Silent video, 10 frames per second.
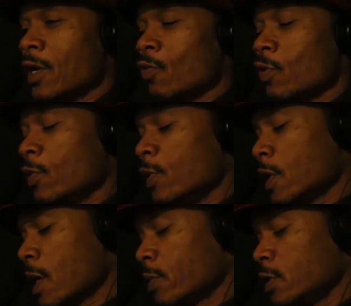We will be
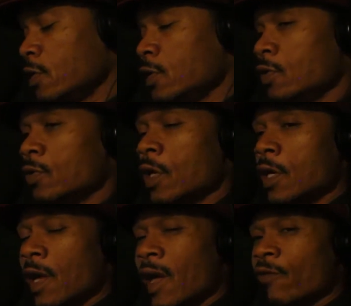coming to you
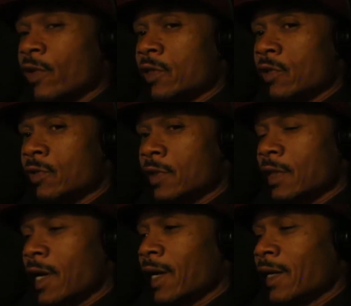every Tuesday
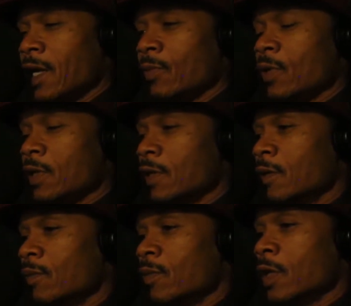night, 8
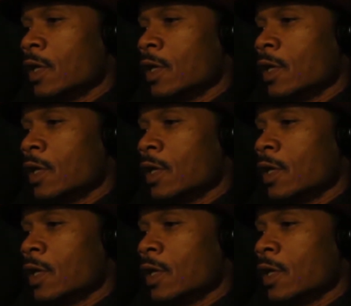p.m.